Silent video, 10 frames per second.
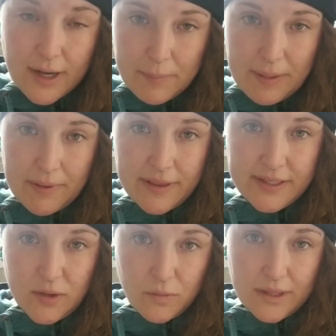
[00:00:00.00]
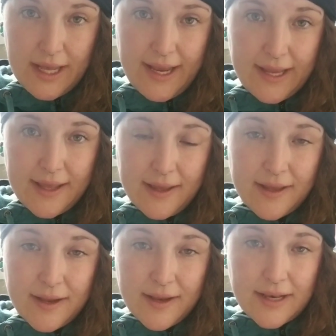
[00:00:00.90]
a lot of people, they don't
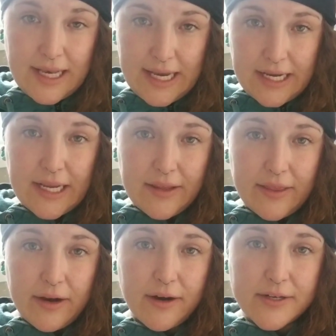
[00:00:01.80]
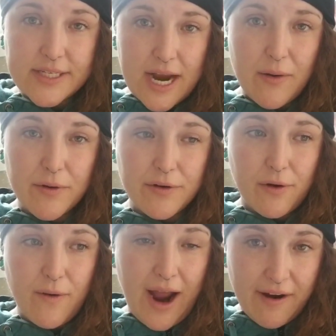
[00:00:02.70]
like kneading their
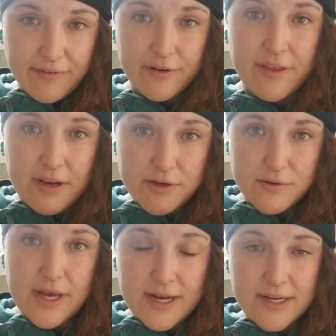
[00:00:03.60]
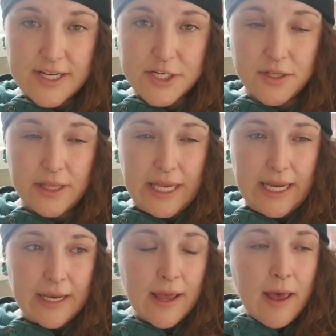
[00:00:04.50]
sourdough after they do that initial
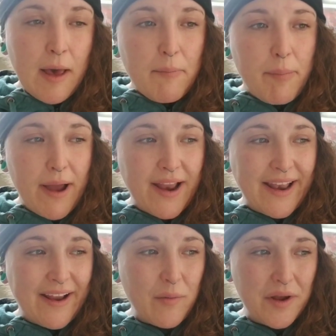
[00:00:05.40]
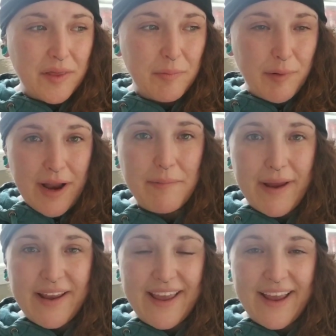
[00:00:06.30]
knead. But with
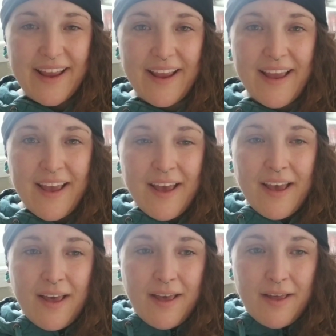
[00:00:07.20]
bread baking,